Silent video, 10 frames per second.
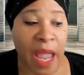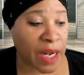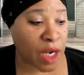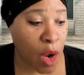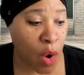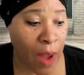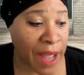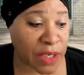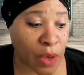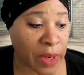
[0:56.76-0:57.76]
And no,
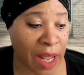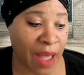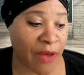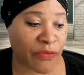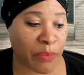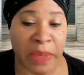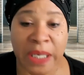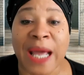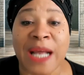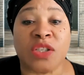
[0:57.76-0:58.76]
I don't have
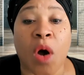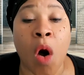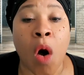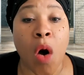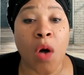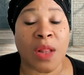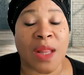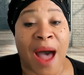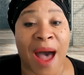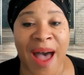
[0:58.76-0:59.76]
m that's
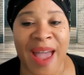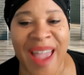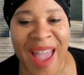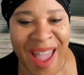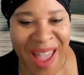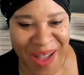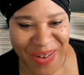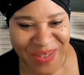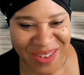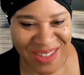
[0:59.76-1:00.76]
all I have.